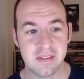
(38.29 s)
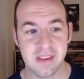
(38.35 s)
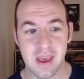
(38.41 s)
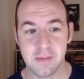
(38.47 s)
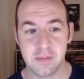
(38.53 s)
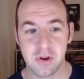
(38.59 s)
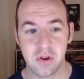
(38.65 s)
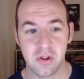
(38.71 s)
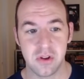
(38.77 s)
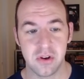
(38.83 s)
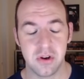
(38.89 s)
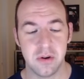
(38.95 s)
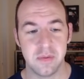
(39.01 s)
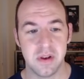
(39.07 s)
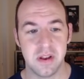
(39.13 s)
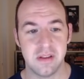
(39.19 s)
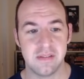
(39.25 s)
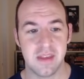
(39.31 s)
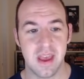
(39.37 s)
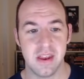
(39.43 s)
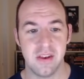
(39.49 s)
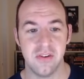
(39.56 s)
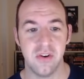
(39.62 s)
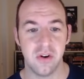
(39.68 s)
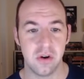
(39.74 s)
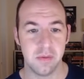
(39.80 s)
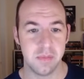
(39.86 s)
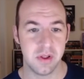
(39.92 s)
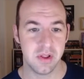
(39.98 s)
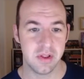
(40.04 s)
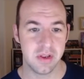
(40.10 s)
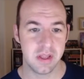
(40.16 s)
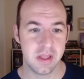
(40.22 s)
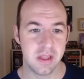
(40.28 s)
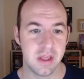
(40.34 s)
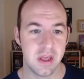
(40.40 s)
chemical inertness, and durability.